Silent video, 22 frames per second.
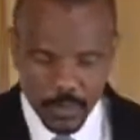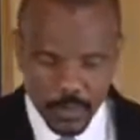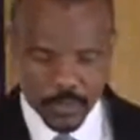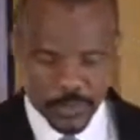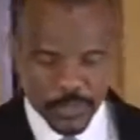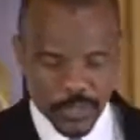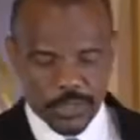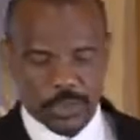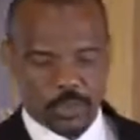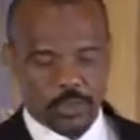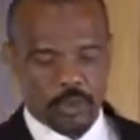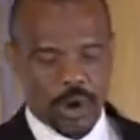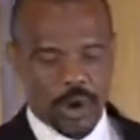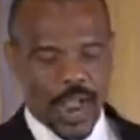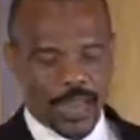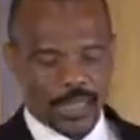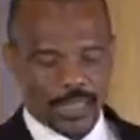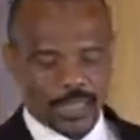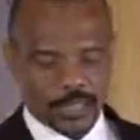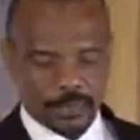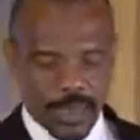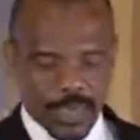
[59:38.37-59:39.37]
This
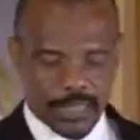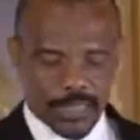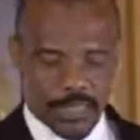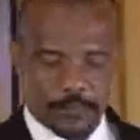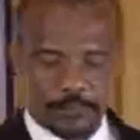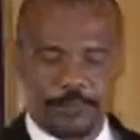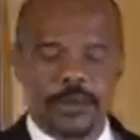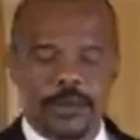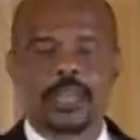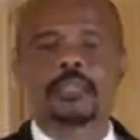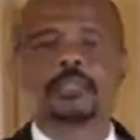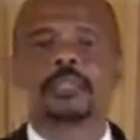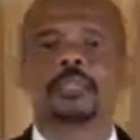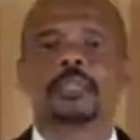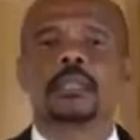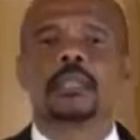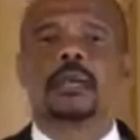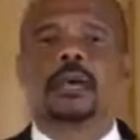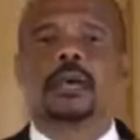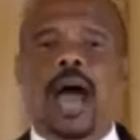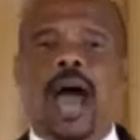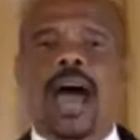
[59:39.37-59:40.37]
Christ, my dear friends,
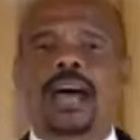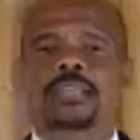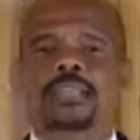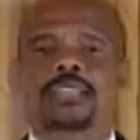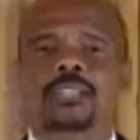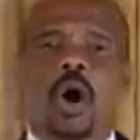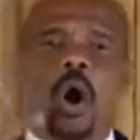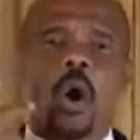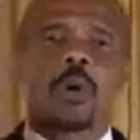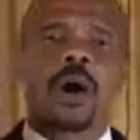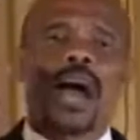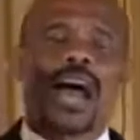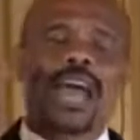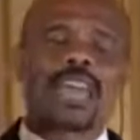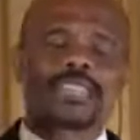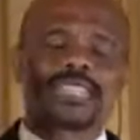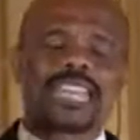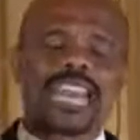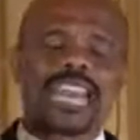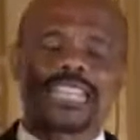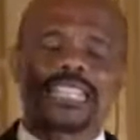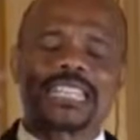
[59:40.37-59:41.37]
has our
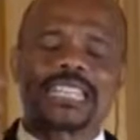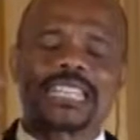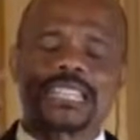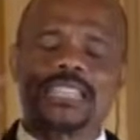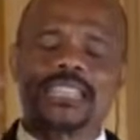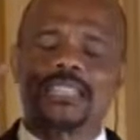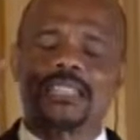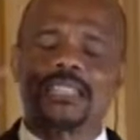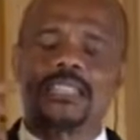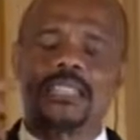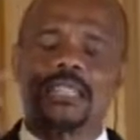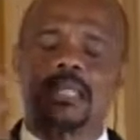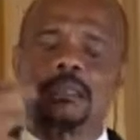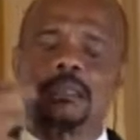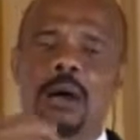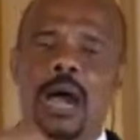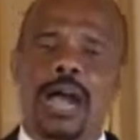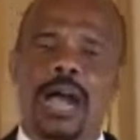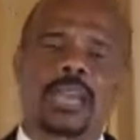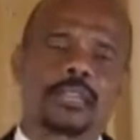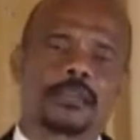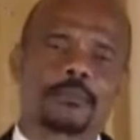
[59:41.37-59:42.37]
identities in his
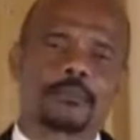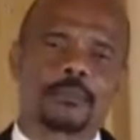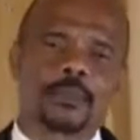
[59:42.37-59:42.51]
mind.